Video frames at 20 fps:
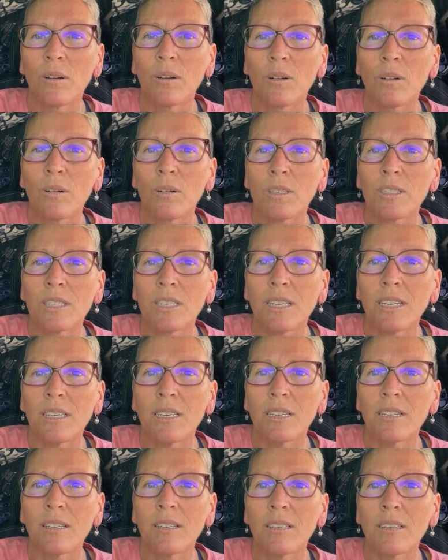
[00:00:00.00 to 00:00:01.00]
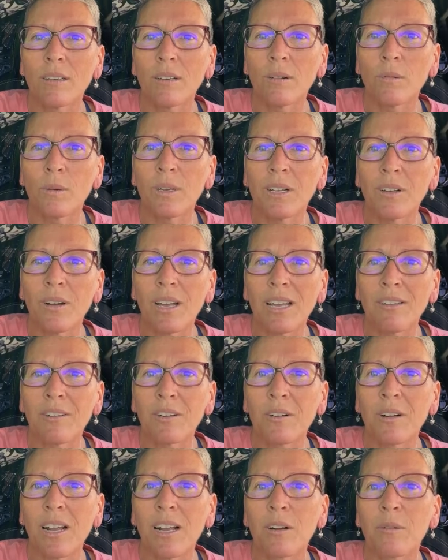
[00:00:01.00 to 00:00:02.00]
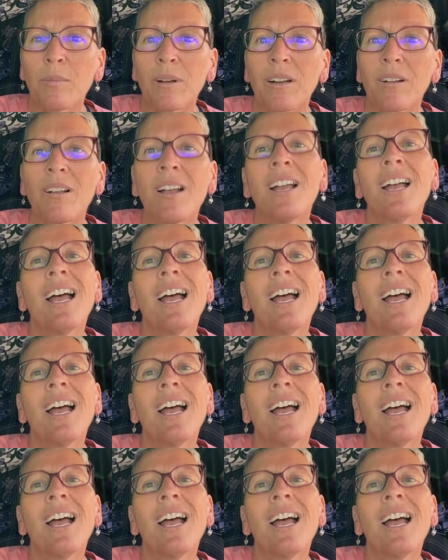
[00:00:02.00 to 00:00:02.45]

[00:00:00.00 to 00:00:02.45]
Chrissy, we don't have a Cracker Barrel.